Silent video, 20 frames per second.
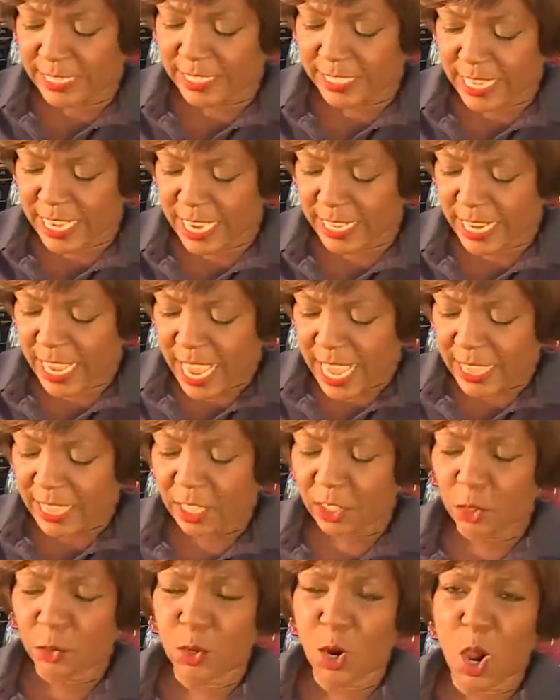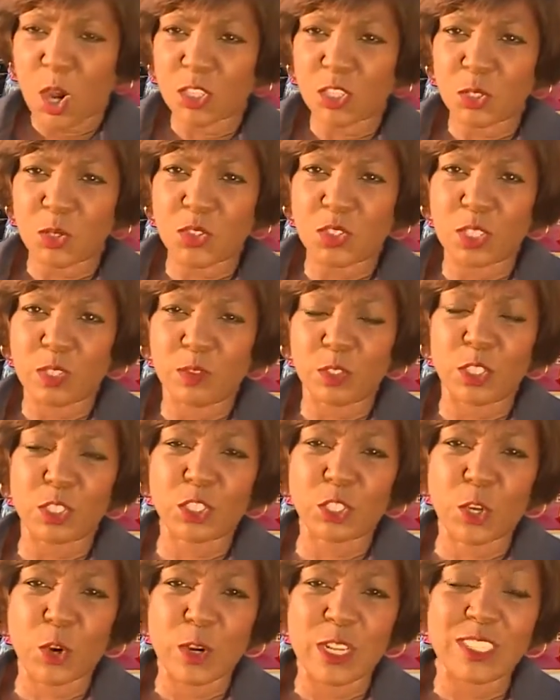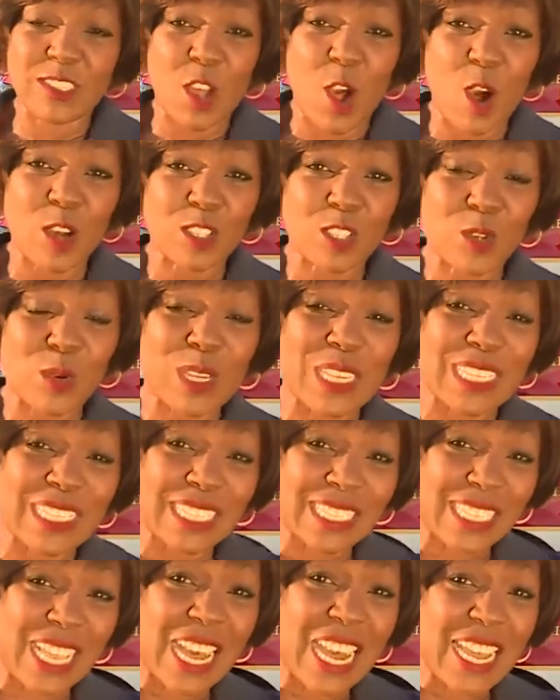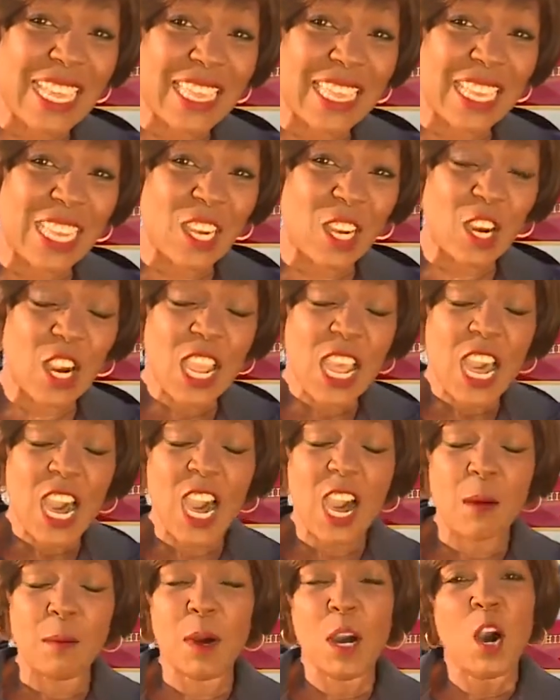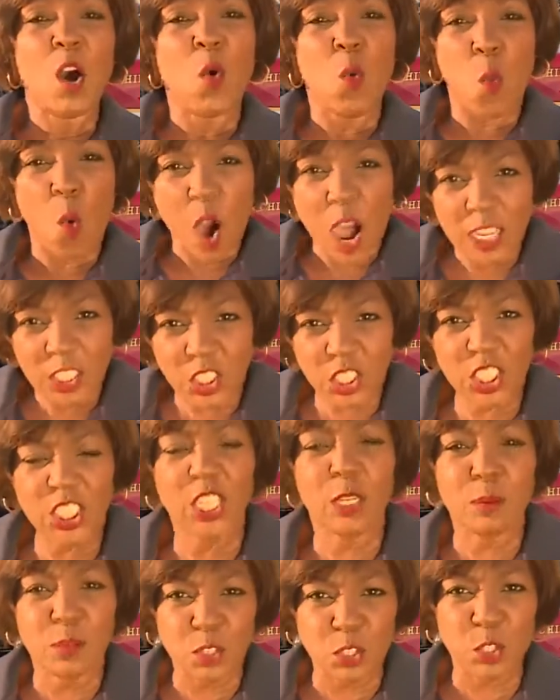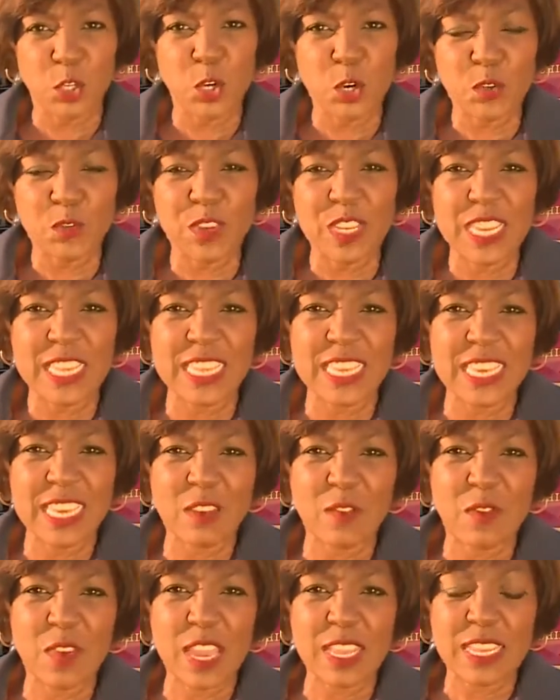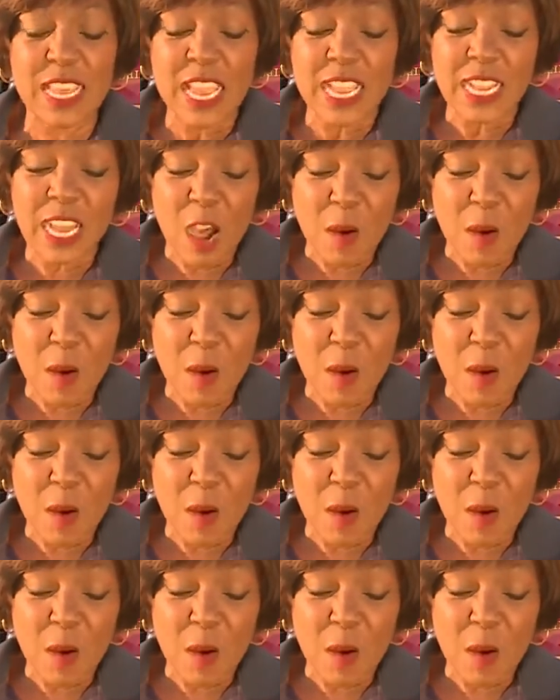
intent. Now, there were also several attorneys also inside there watching, observing the event.